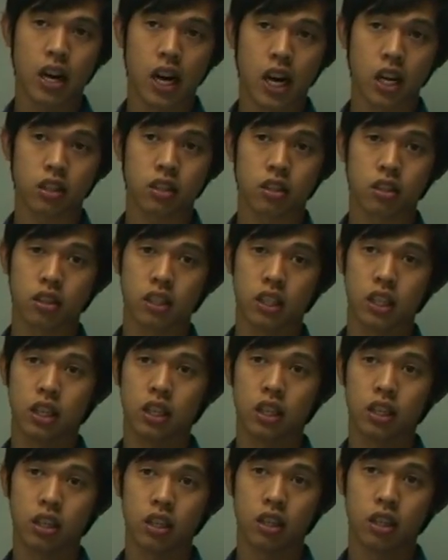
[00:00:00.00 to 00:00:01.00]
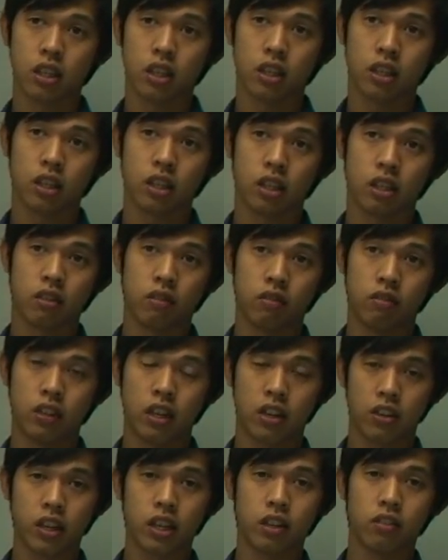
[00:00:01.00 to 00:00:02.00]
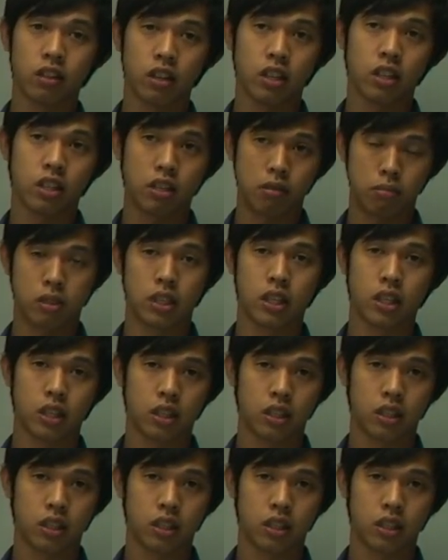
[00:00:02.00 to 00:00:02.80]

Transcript: actually very, very similar.